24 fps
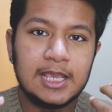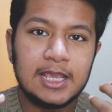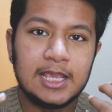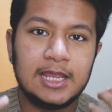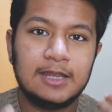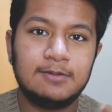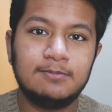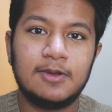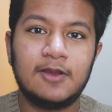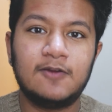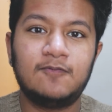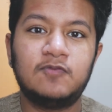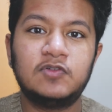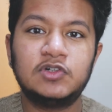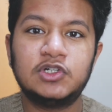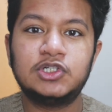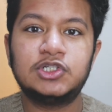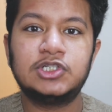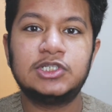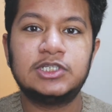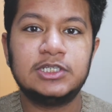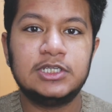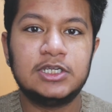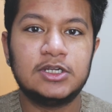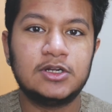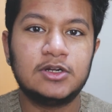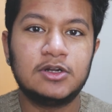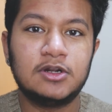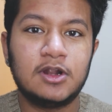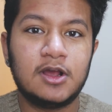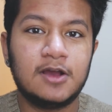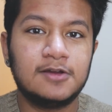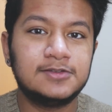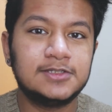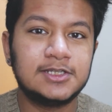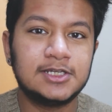in my first year
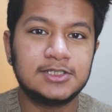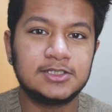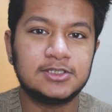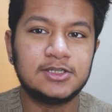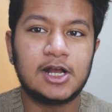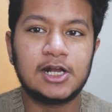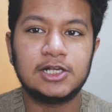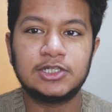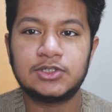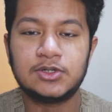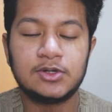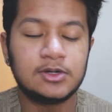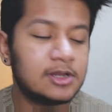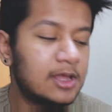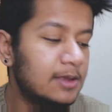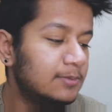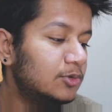of testosterone.